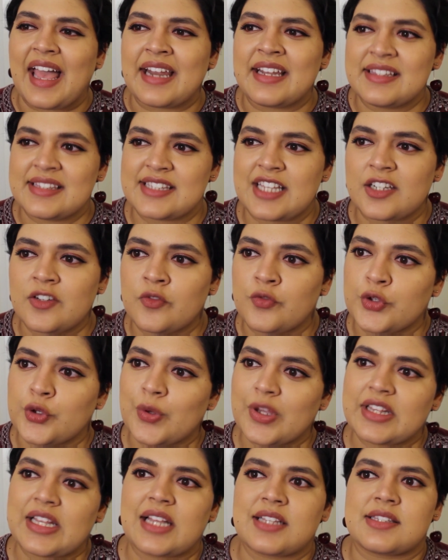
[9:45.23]
And instead of
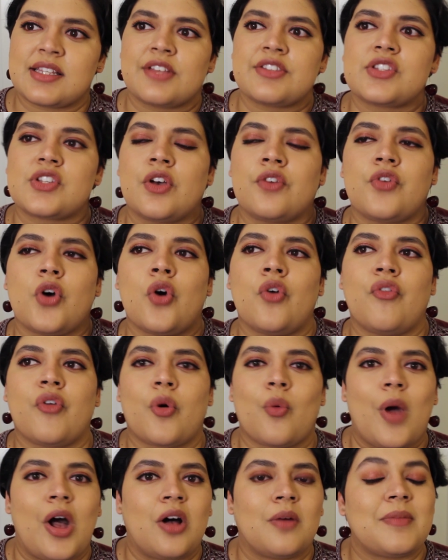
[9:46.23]
viewing that sense of
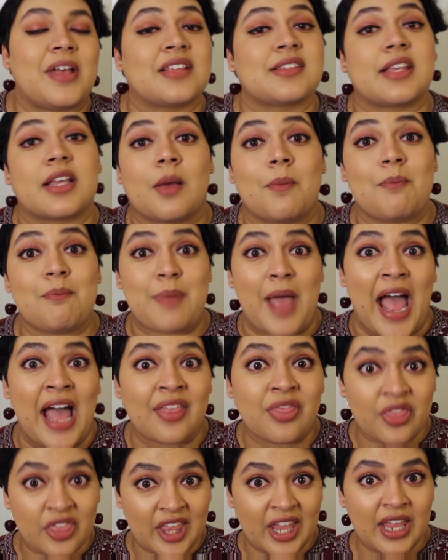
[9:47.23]
overwhelm as like a
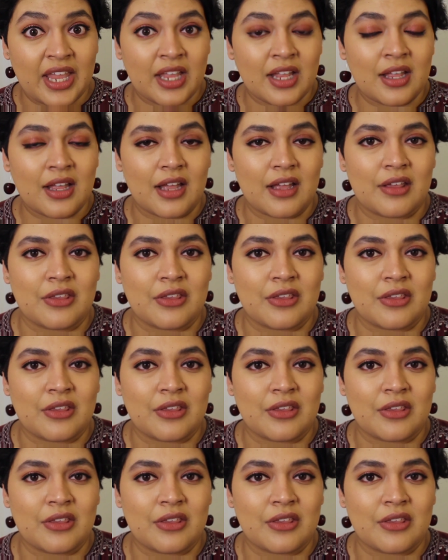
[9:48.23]
bad thing,